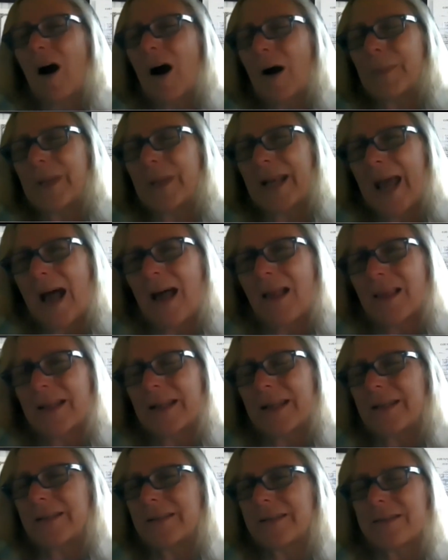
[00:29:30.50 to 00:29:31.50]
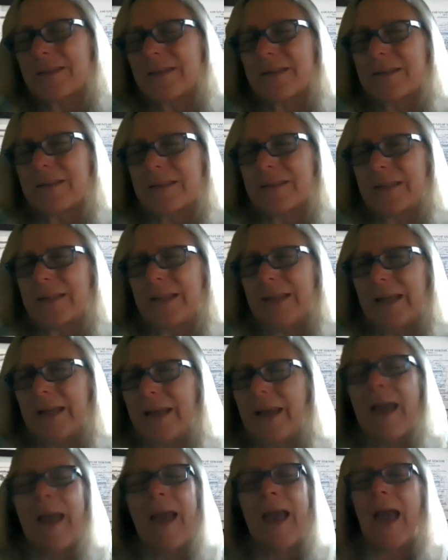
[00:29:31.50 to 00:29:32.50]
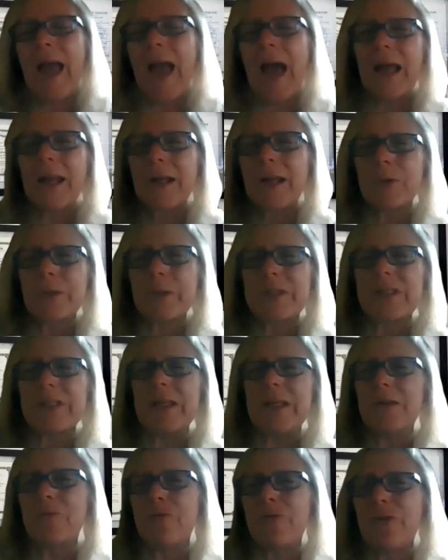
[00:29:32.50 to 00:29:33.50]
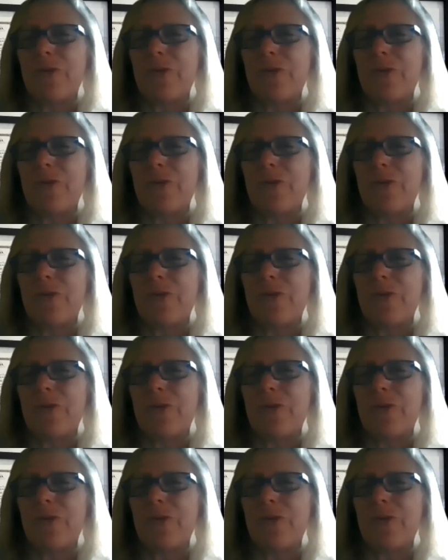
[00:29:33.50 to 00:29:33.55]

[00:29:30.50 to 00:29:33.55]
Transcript: commonality is the C. Adequacy